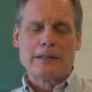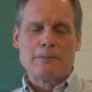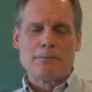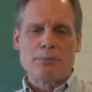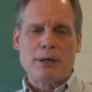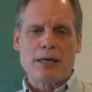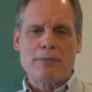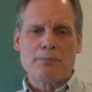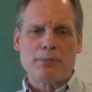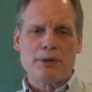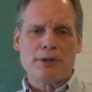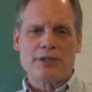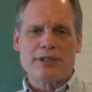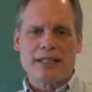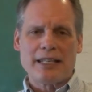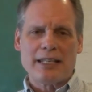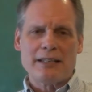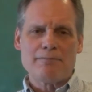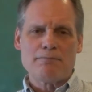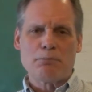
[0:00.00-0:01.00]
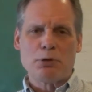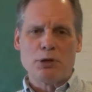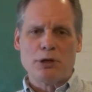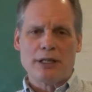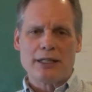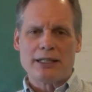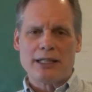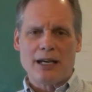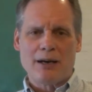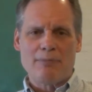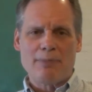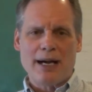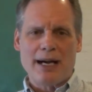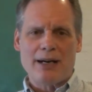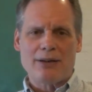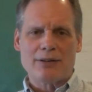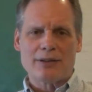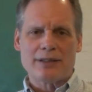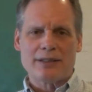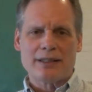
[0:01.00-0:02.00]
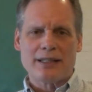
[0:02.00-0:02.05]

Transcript: people's input about